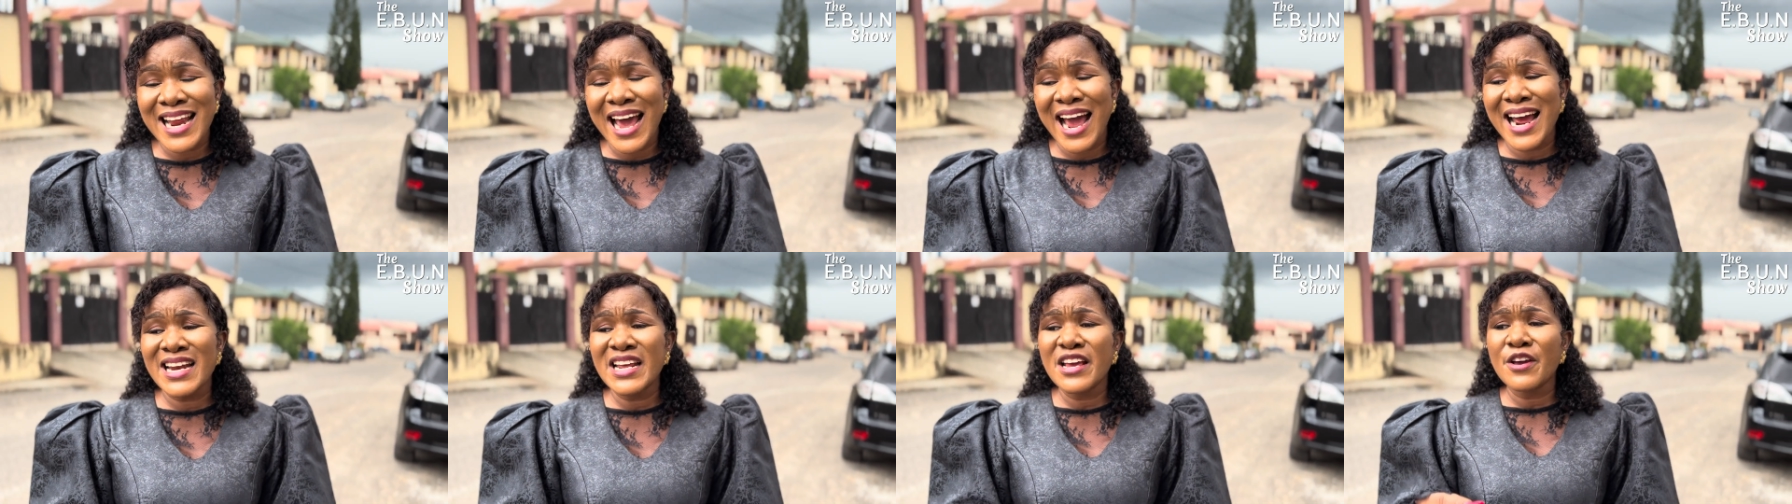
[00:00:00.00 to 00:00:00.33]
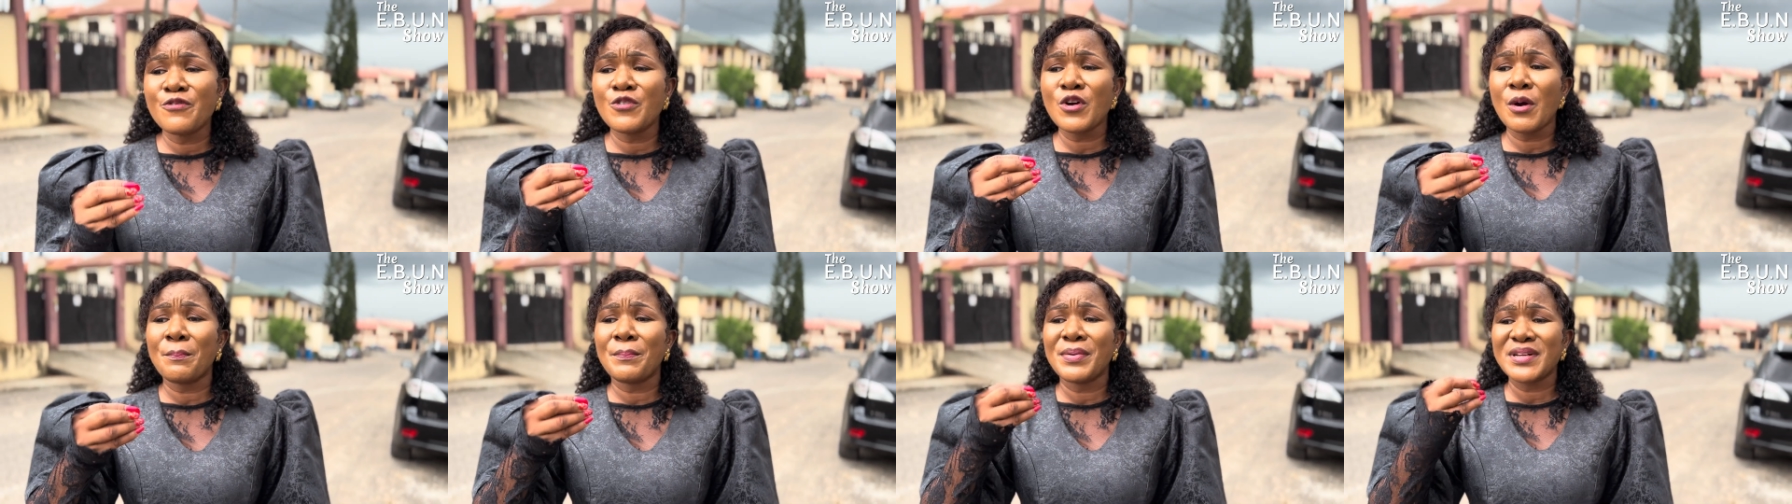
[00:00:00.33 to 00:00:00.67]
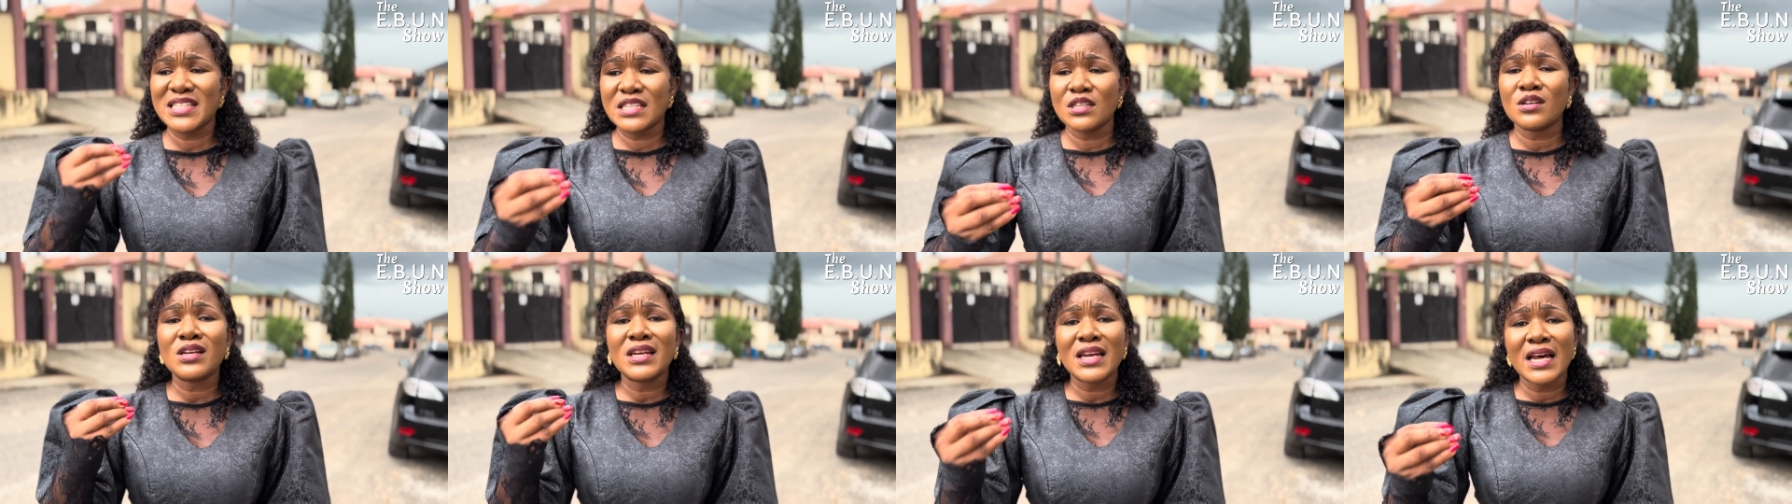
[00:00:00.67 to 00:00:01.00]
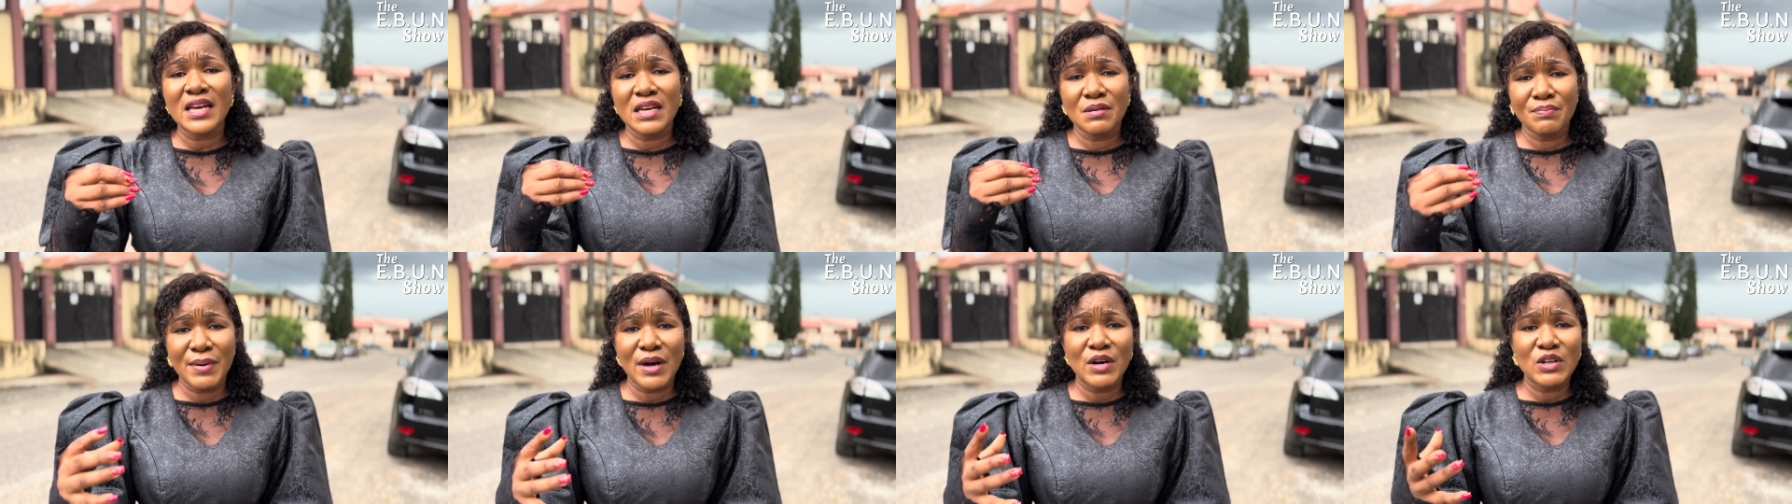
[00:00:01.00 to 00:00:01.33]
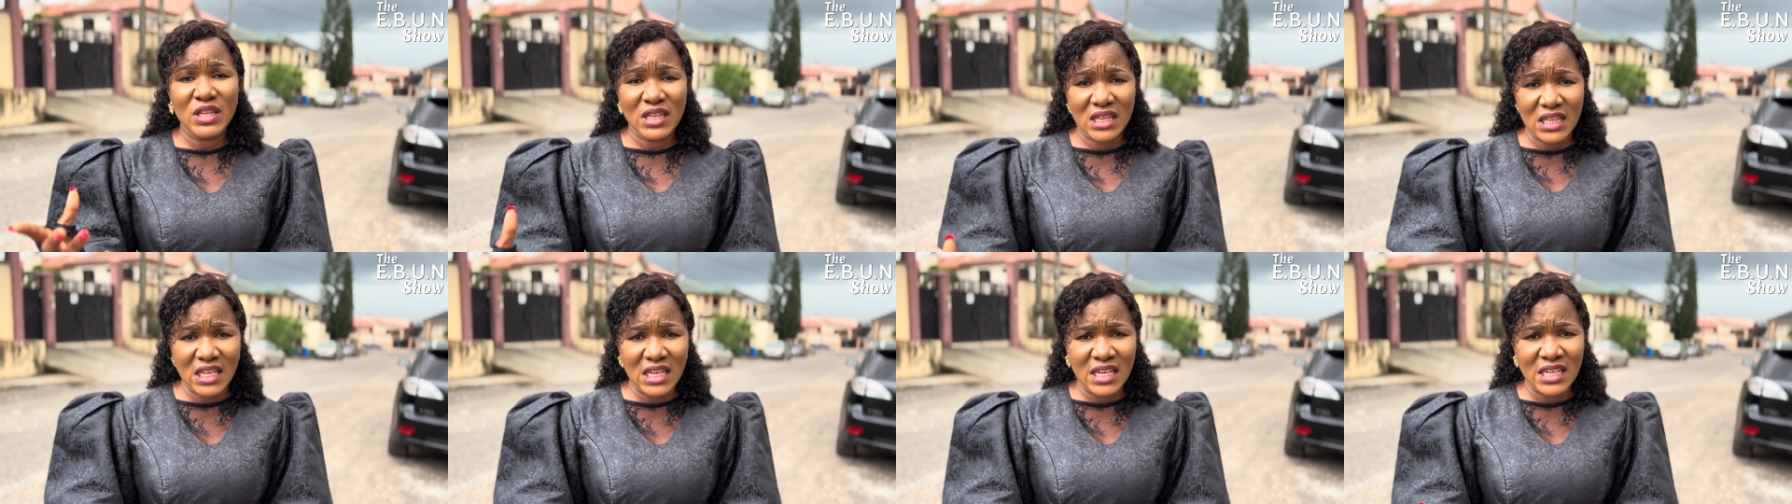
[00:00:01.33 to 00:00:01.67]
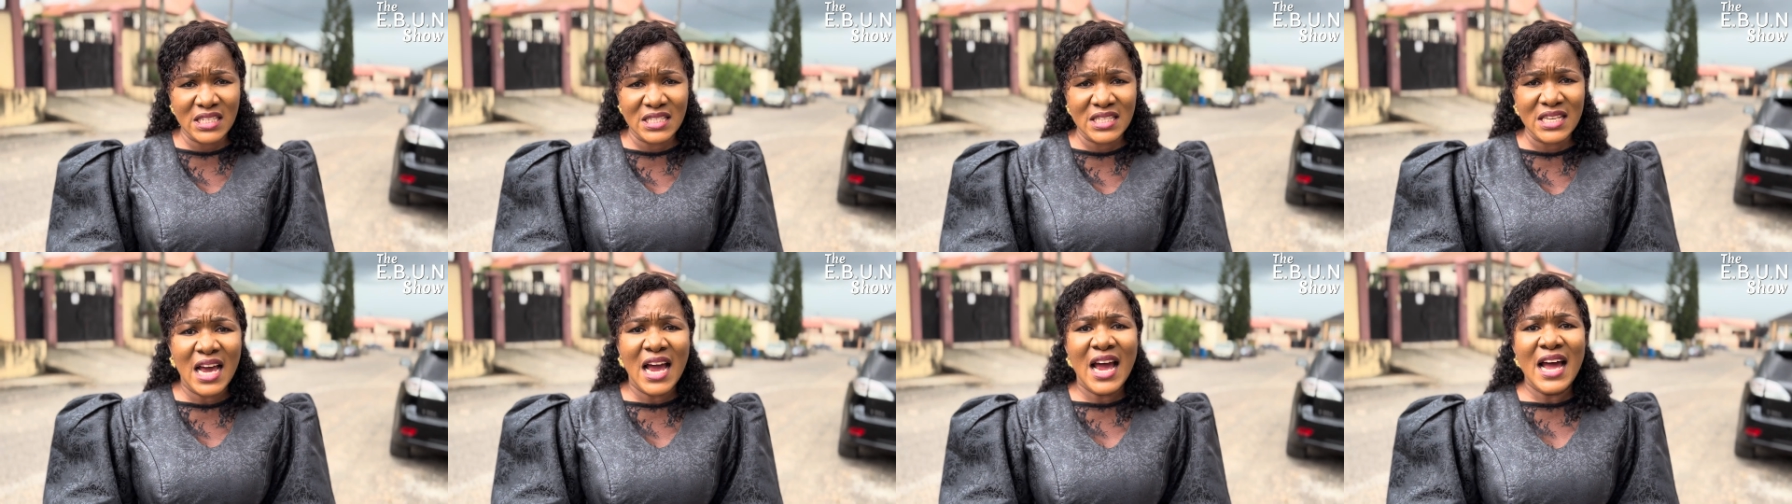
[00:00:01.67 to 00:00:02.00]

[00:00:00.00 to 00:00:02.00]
And if you're particular about things,